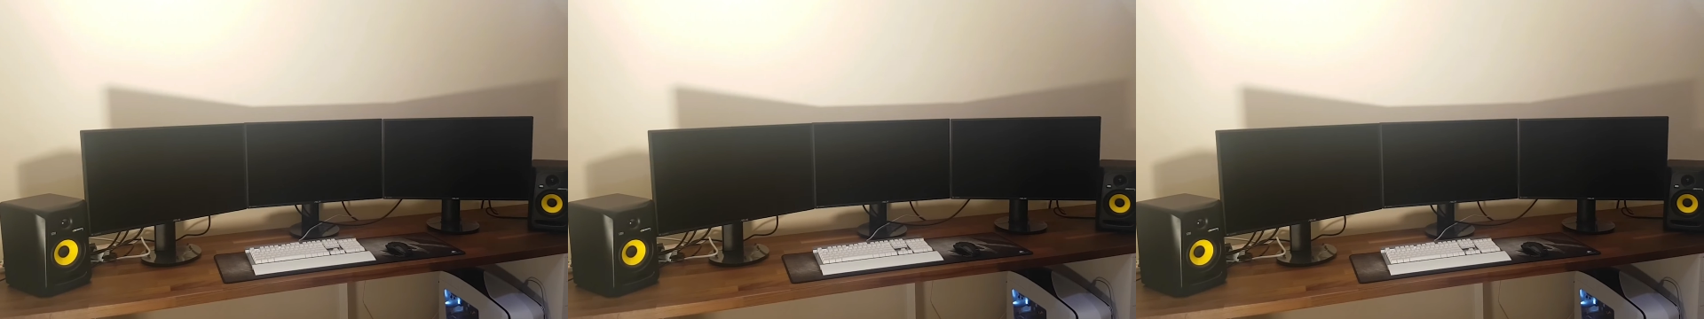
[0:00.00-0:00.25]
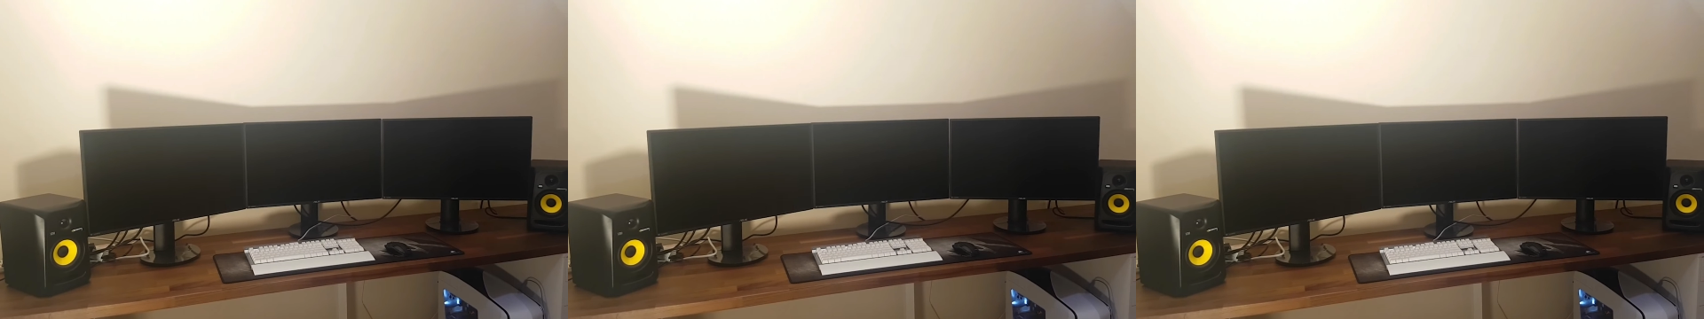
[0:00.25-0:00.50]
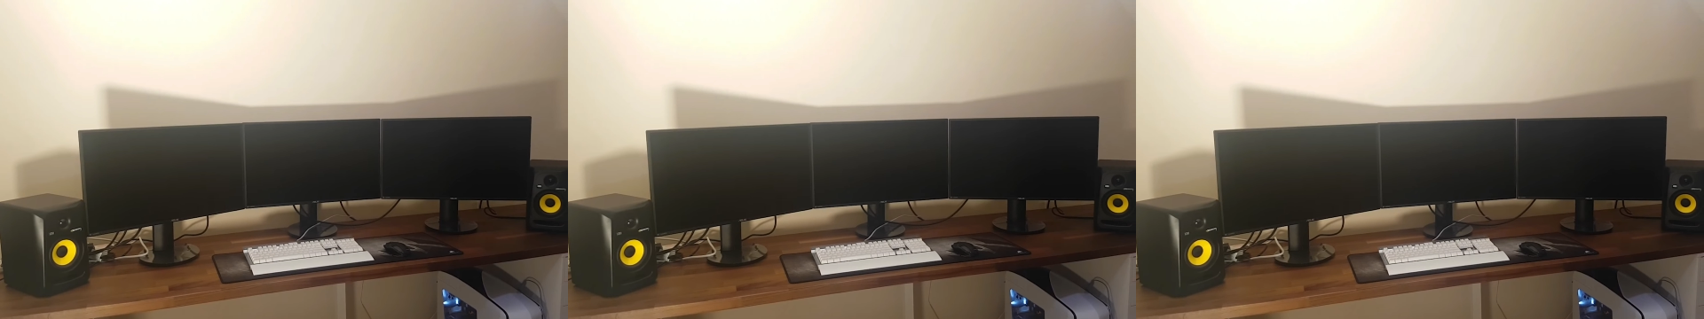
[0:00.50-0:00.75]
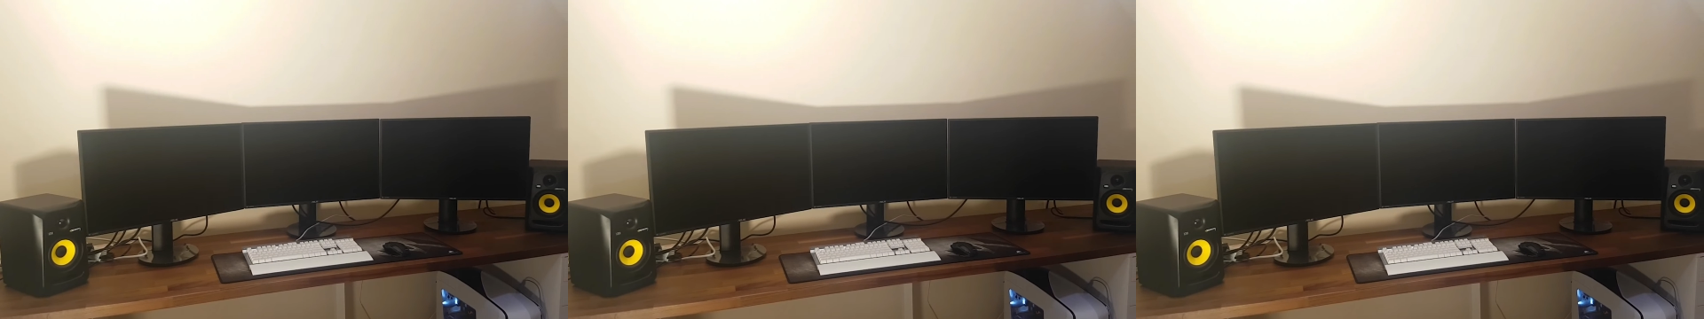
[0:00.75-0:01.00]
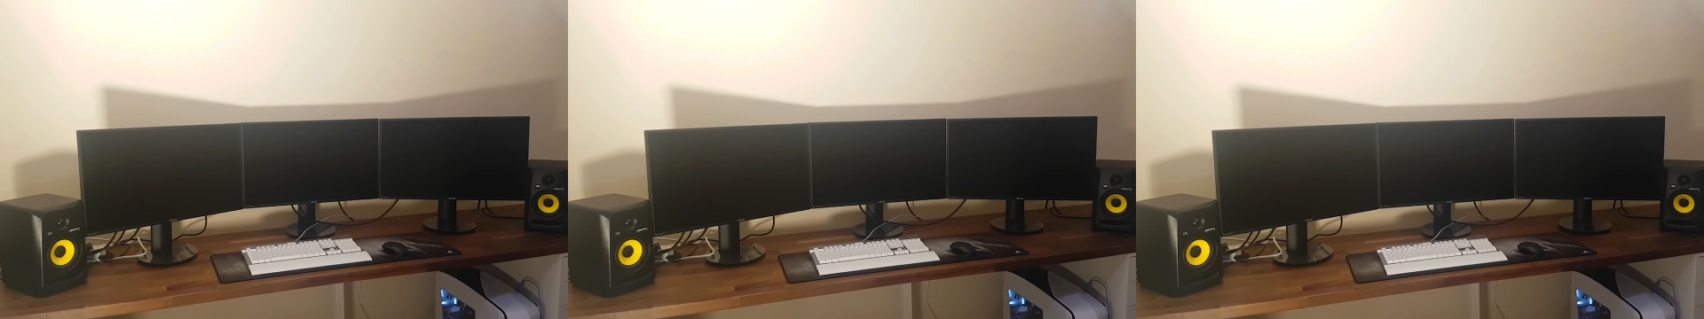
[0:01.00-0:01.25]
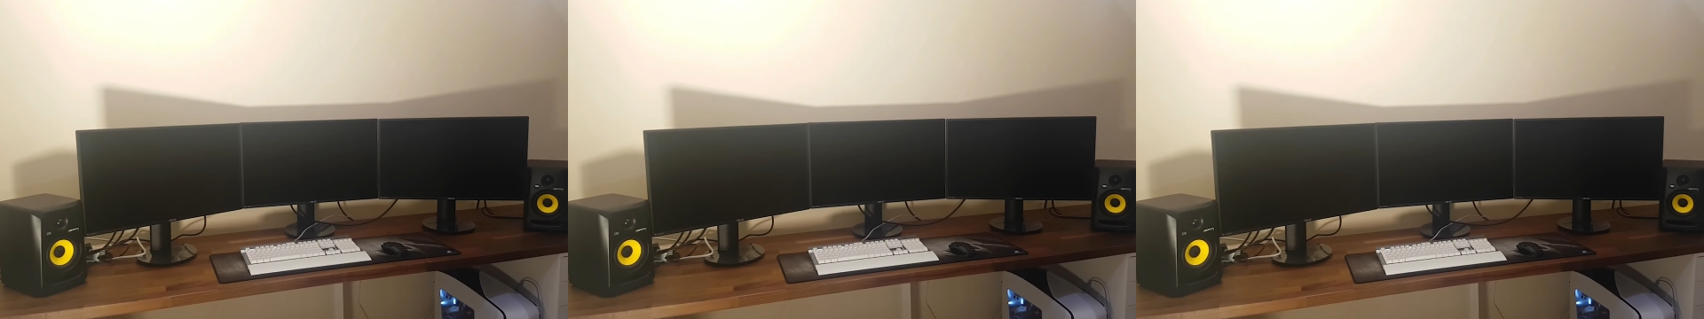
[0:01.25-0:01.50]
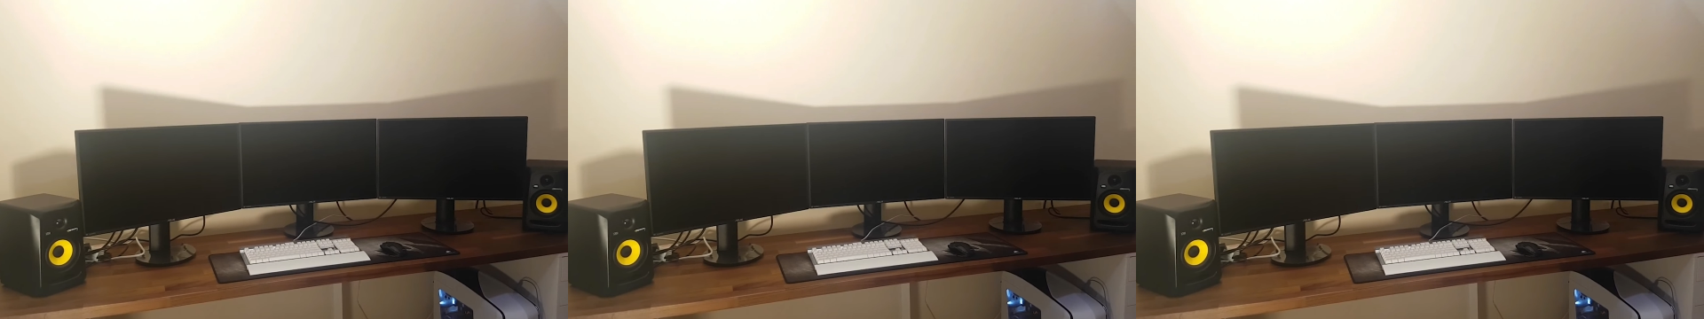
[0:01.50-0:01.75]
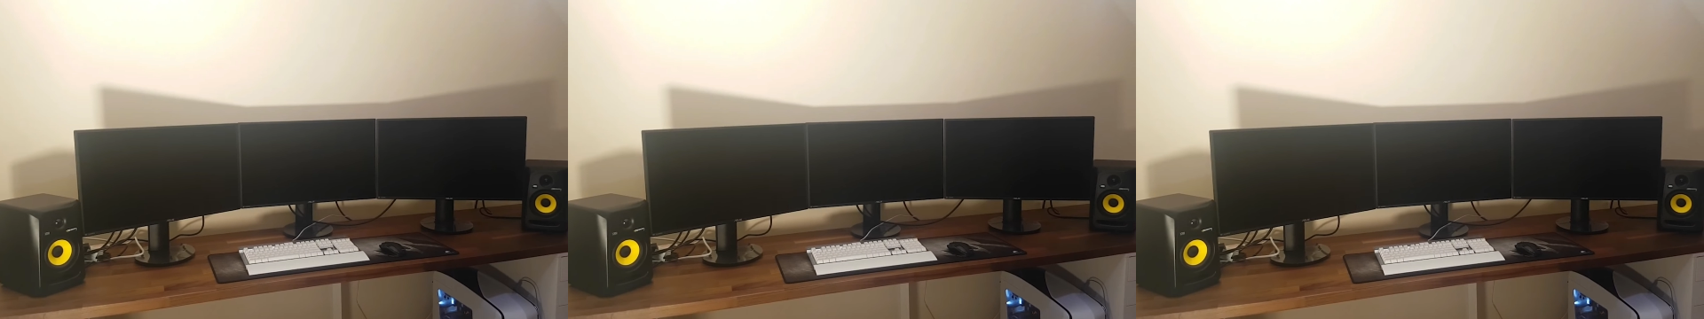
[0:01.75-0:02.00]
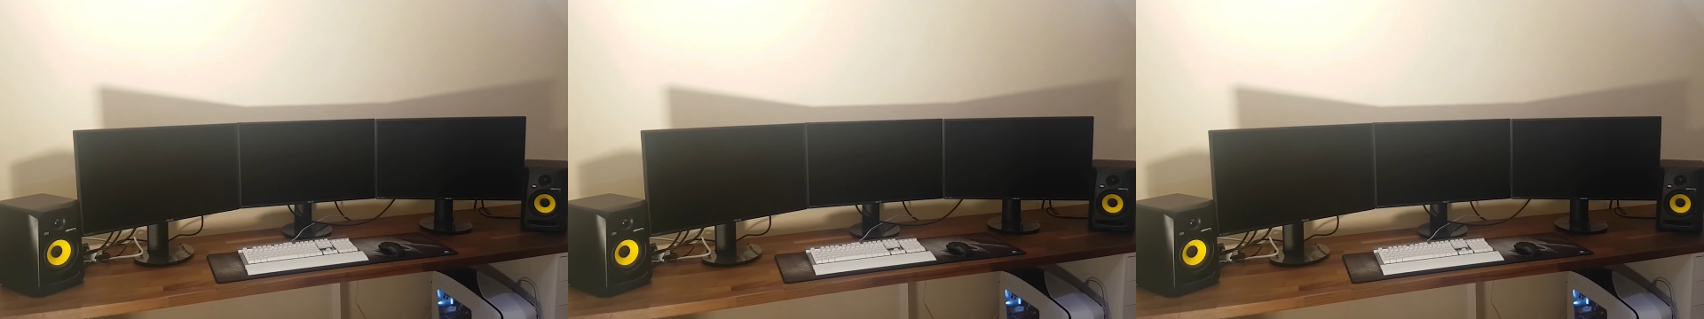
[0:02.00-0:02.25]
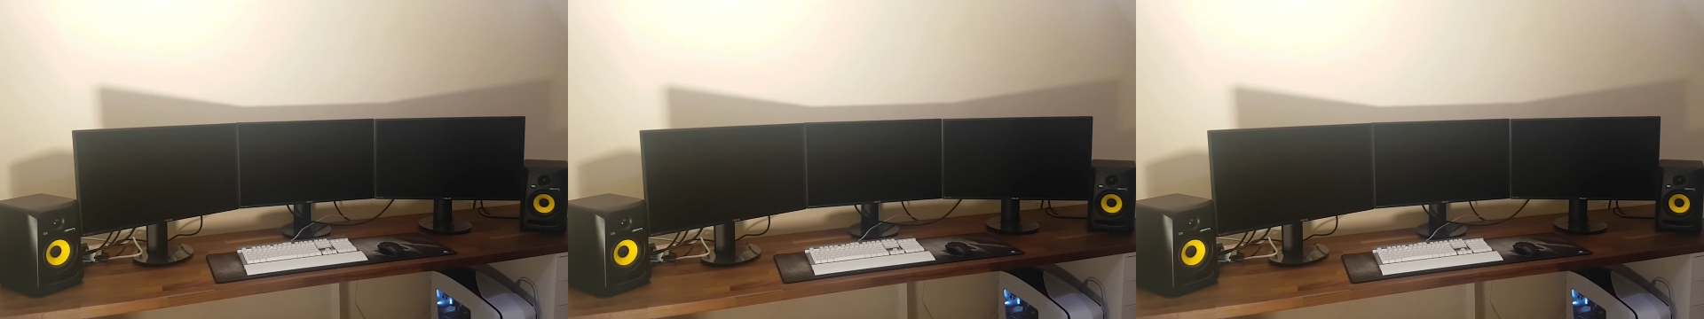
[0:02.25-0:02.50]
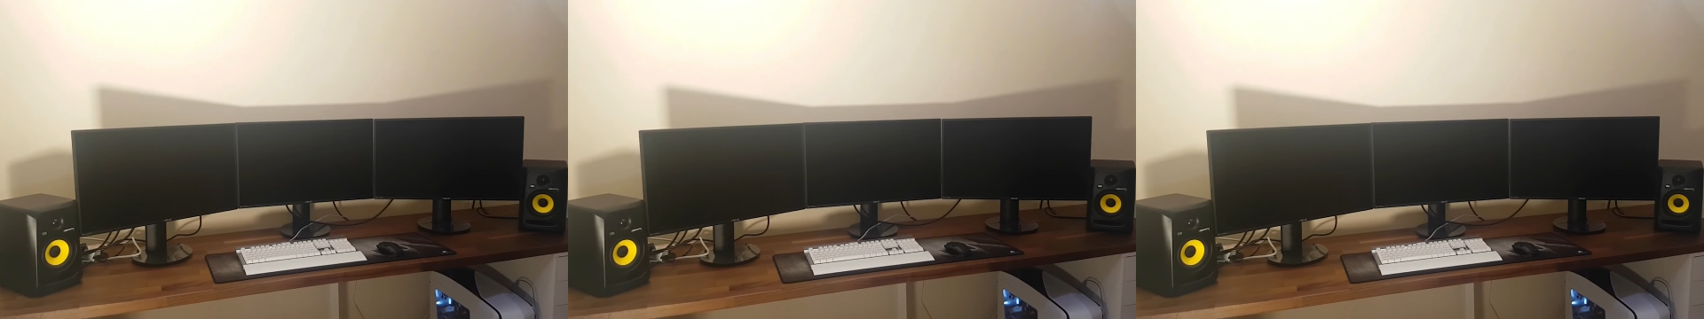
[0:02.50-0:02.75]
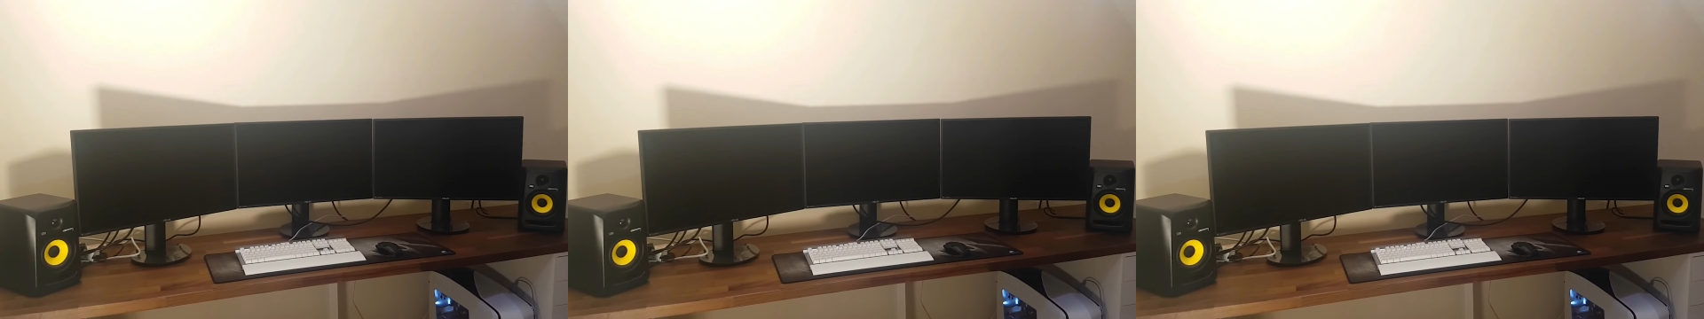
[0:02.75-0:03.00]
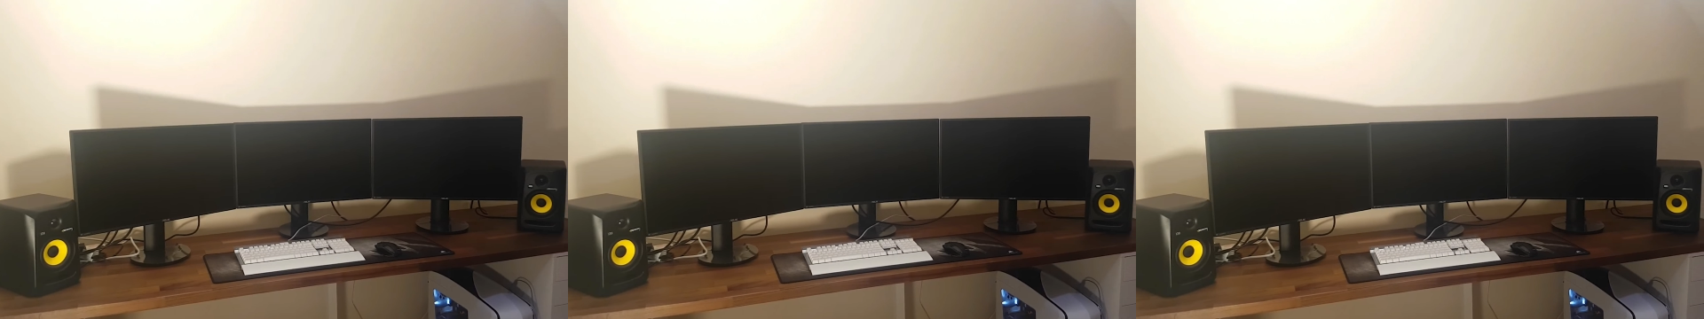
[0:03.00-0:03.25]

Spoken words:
No face is visible, so there are no lips to read.